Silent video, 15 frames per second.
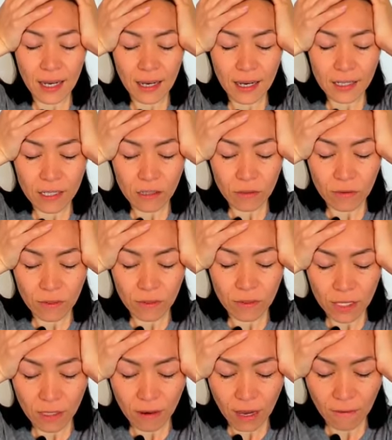
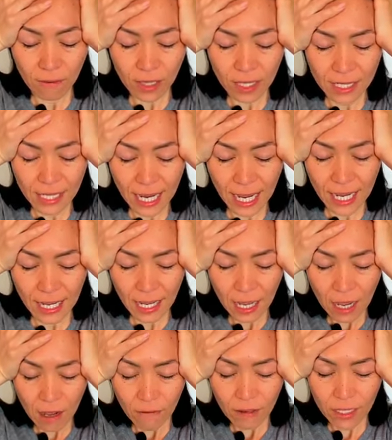Squeeze your head really tight.
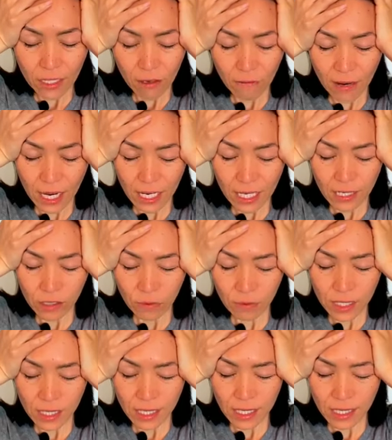Once you're ready,
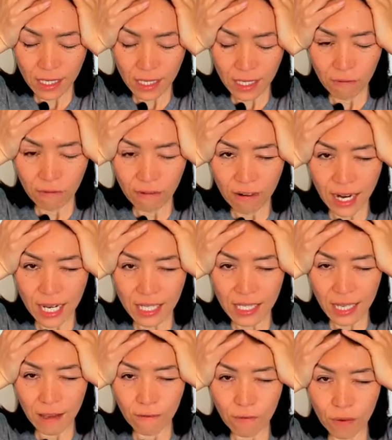twist the skin right
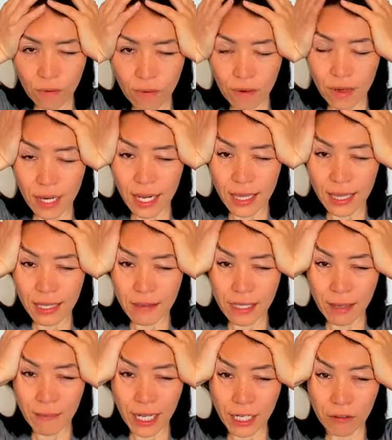side forward and left
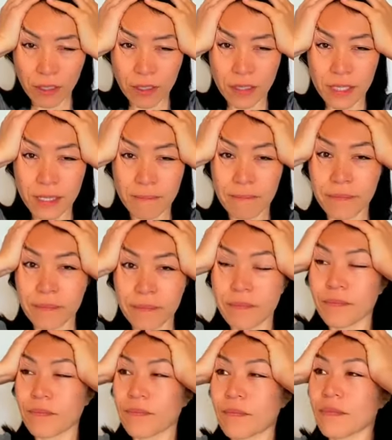side backwards.
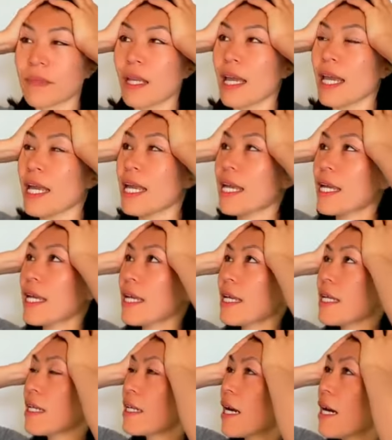
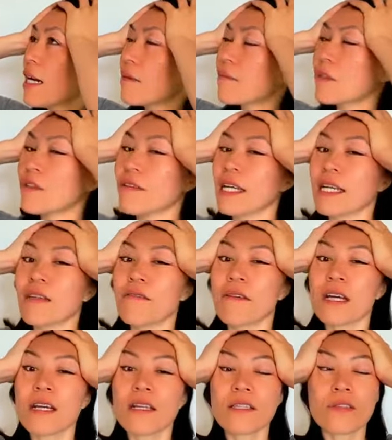And move
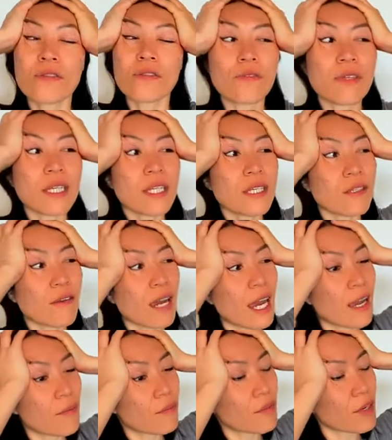anywhere. Squeeze your
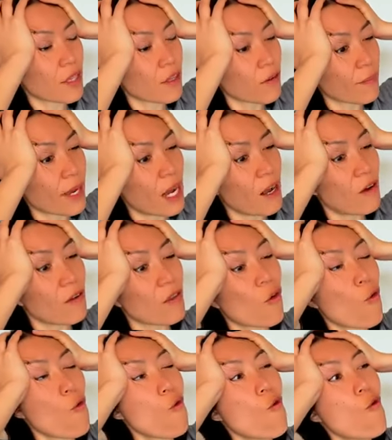head. Breathe your
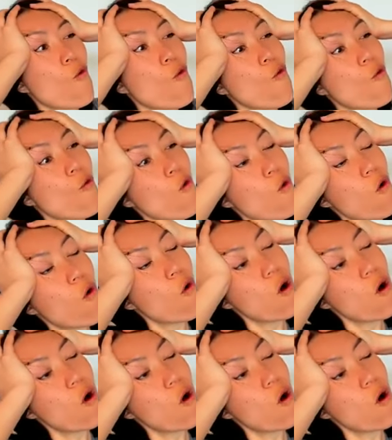mouth.